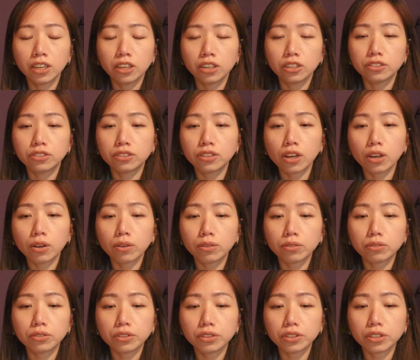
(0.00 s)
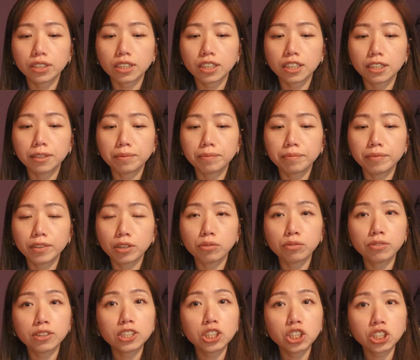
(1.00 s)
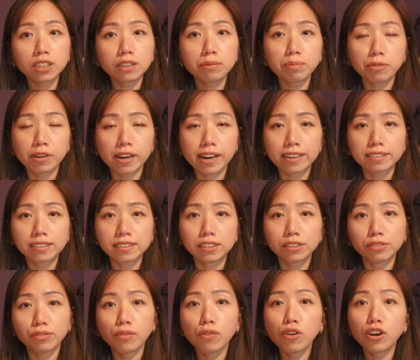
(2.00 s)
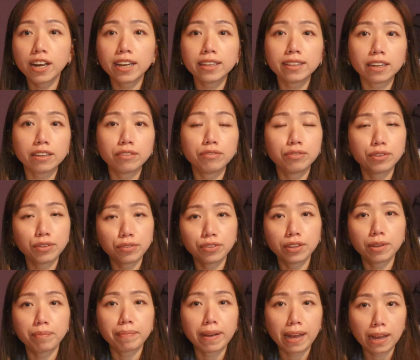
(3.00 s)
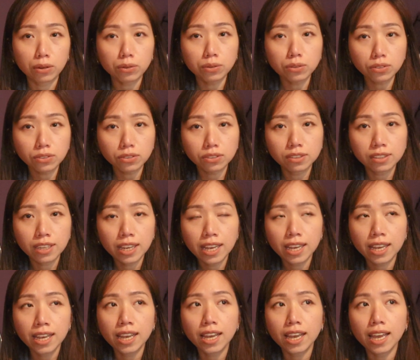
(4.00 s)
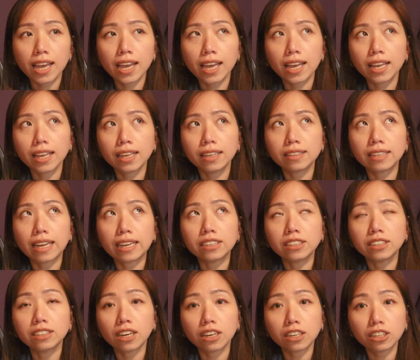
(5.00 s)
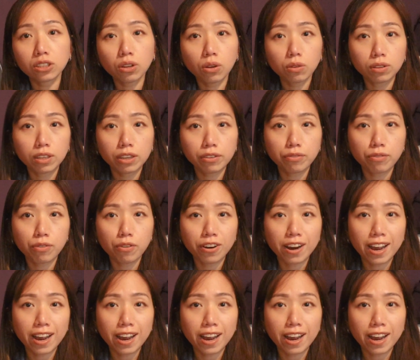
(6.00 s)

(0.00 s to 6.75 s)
So the original price is 450 pounds, and I got it only for